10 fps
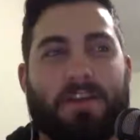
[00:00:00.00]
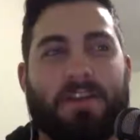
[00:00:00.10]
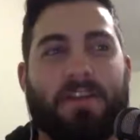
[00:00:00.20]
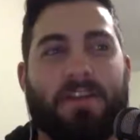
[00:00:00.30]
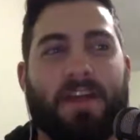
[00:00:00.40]

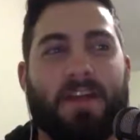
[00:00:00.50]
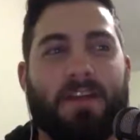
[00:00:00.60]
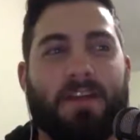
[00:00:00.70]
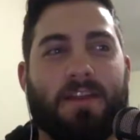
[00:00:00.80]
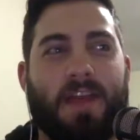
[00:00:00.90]
there that
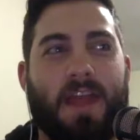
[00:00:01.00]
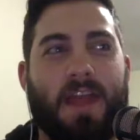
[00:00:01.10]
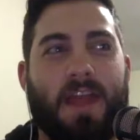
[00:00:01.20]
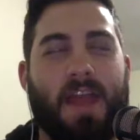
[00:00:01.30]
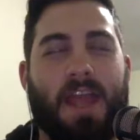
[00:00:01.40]

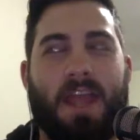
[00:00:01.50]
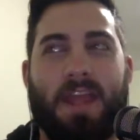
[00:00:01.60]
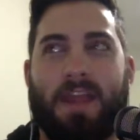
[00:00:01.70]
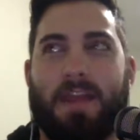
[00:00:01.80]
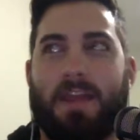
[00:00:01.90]

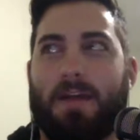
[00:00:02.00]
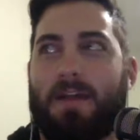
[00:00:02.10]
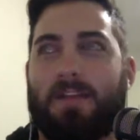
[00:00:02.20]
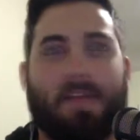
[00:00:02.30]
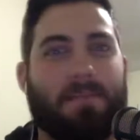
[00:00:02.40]

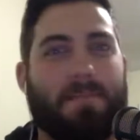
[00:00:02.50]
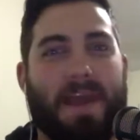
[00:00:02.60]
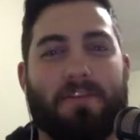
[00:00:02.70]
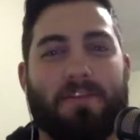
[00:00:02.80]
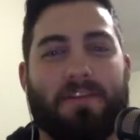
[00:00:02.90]
it's like
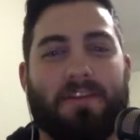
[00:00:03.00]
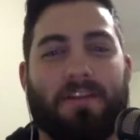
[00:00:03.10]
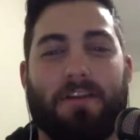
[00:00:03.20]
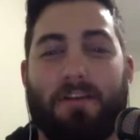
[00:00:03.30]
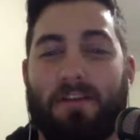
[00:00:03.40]
batteries
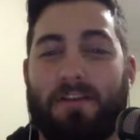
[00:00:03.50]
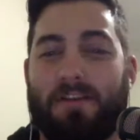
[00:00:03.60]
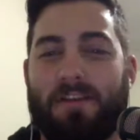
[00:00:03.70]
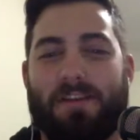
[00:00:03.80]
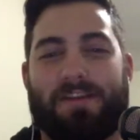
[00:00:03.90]
included.
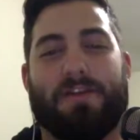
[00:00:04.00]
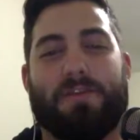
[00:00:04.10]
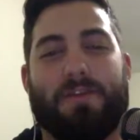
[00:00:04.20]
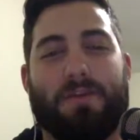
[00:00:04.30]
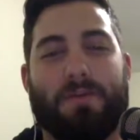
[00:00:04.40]

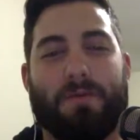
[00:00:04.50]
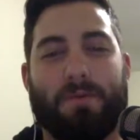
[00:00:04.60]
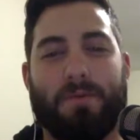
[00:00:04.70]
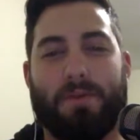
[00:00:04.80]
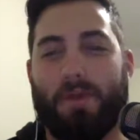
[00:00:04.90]

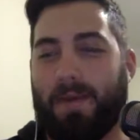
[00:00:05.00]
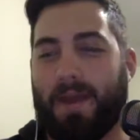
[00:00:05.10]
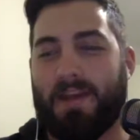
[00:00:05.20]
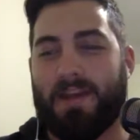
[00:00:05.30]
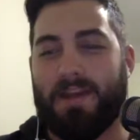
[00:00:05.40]
You go
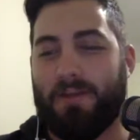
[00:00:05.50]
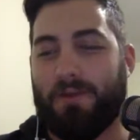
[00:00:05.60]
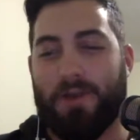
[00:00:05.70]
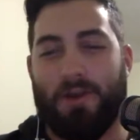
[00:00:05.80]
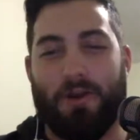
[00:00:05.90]
ahead and you
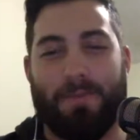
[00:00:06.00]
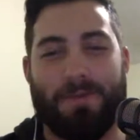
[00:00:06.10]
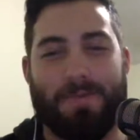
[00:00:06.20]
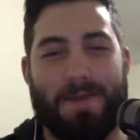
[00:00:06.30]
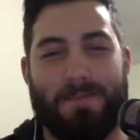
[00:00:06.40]
can open
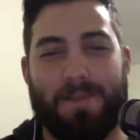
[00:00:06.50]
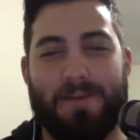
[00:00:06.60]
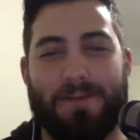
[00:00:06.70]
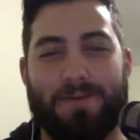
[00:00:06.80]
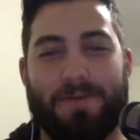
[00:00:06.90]
up that brand
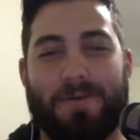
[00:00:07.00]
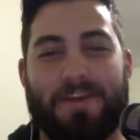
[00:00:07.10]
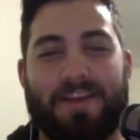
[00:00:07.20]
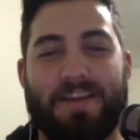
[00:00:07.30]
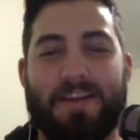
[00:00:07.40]
new toy
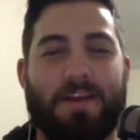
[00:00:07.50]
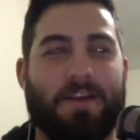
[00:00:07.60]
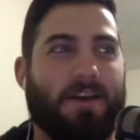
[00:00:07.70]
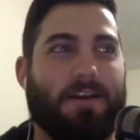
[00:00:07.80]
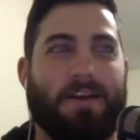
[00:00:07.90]
and
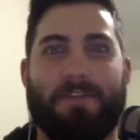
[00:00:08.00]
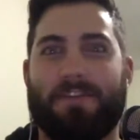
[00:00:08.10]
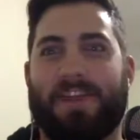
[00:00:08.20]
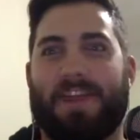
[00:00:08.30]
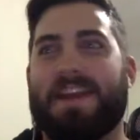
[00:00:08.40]

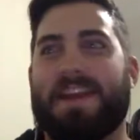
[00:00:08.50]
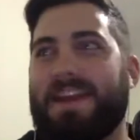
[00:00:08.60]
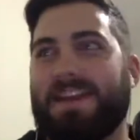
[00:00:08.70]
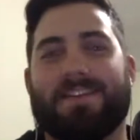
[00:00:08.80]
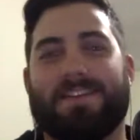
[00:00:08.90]
everything I
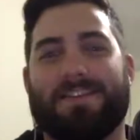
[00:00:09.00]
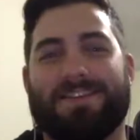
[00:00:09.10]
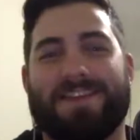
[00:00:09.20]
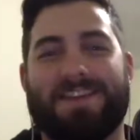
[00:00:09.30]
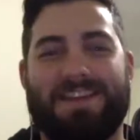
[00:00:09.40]
need is
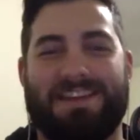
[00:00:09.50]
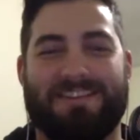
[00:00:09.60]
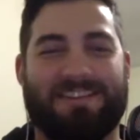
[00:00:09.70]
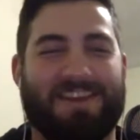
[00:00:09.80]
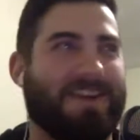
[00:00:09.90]
already in here.
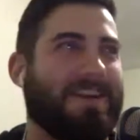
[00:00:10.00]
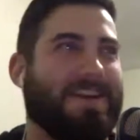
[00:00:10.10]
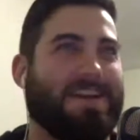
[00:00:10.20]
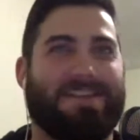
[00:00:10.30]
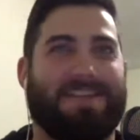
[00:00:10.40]
It's got a
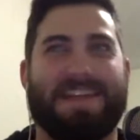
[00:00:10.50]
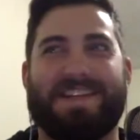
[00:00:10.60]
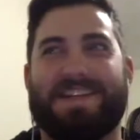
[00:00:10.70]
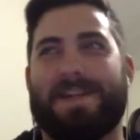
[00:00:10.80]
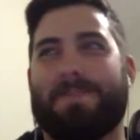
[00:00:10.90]
nice
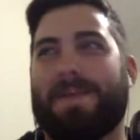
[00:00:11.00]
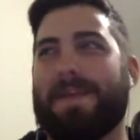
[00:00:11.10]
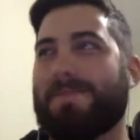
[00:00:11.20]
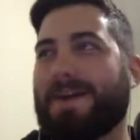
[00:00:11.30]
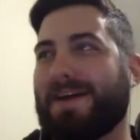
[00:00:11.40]
HTTP
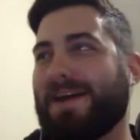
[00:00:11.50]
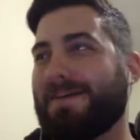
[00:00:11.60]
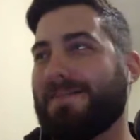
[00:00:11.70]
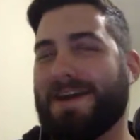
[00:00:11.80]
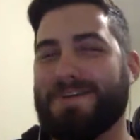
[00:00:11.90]

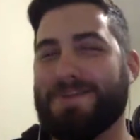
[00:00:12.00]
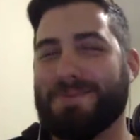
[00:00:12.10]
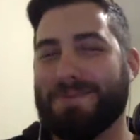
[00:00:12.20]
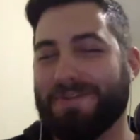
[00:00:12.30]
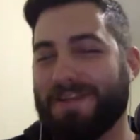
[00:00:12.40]

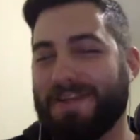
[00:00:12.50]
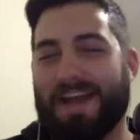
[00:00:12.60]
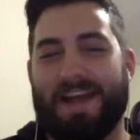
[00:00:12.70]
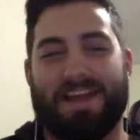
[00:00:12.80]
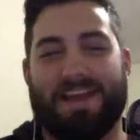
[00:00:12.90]
module.
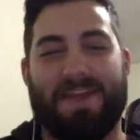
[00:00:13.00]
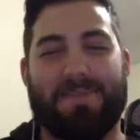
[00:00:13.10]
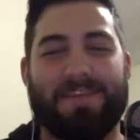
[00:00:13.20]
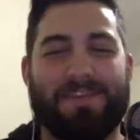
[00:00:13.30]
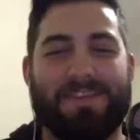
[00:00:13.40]
I can have
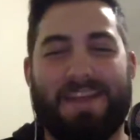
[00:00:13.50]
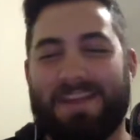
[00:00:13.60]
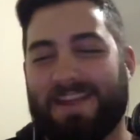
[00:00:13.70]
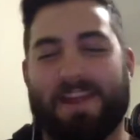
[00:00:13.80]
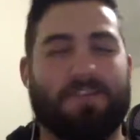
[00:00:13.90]
my
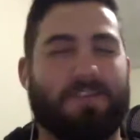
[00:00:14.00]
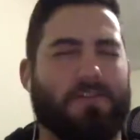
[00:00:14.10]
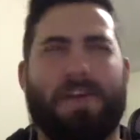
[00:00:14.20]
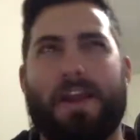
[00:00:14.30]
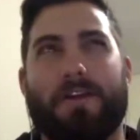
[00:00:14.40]
states. I can
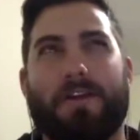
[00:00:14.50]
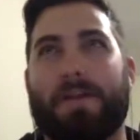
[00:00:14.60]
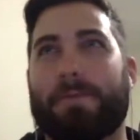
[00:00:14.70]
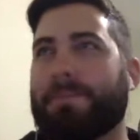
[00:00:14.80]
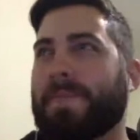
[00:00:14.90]
start routing.